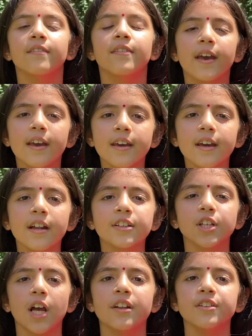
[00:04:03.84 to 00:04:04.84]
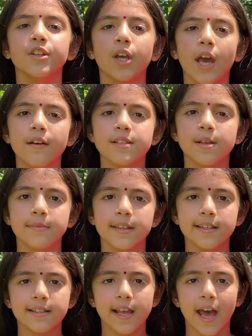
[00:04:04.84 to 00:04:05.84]
Very good, Ishan. Do you have
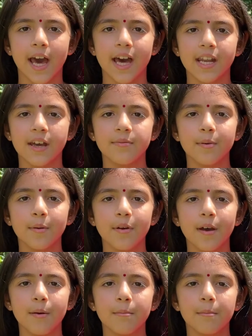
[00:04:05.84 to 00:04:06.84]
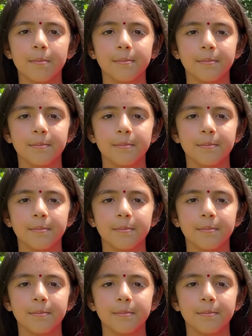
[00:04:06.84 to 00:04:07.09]
something to add, everyone?